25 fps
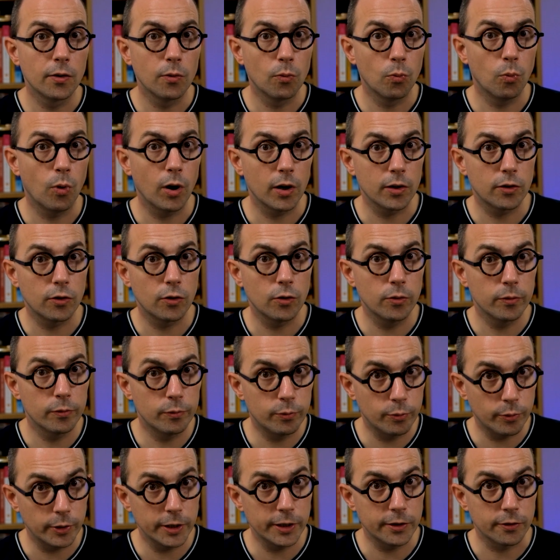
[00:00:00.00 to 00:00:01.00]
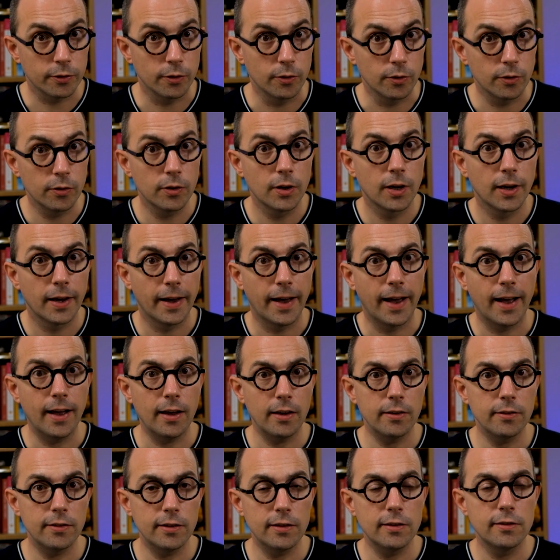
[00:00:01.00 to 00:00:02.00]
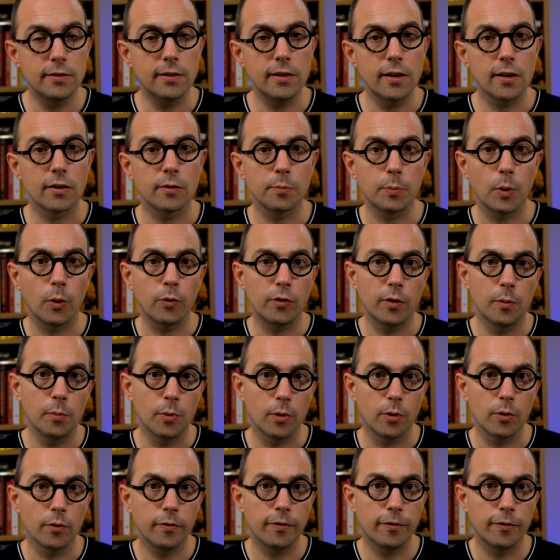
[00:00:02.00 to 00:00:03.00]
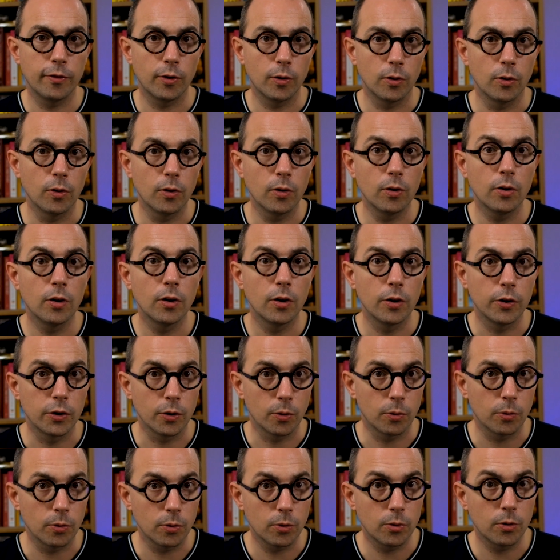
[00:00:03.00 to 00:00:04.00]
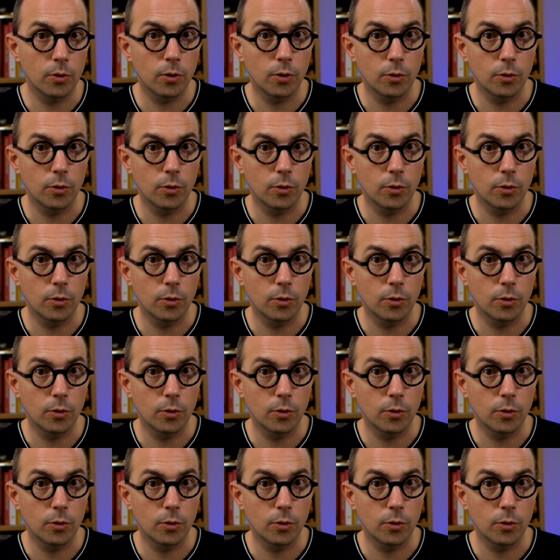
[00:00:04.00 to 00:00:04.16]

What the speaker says: what you've written as easy as possible for your